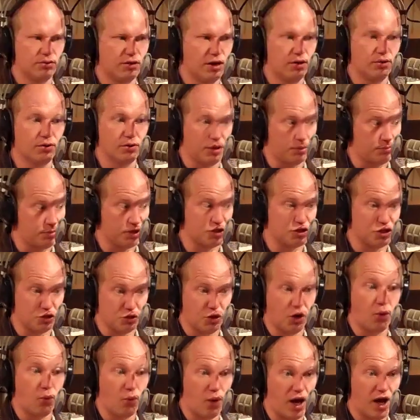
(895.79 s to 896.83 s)
no, eh, but you
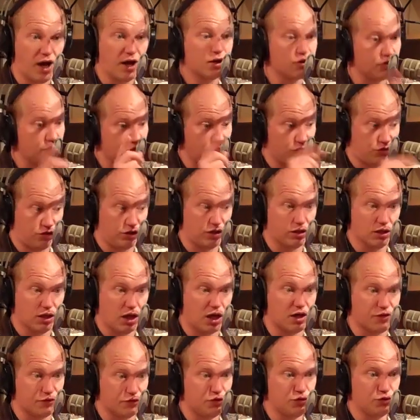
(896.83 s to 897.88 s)
know why? Because you see a lot of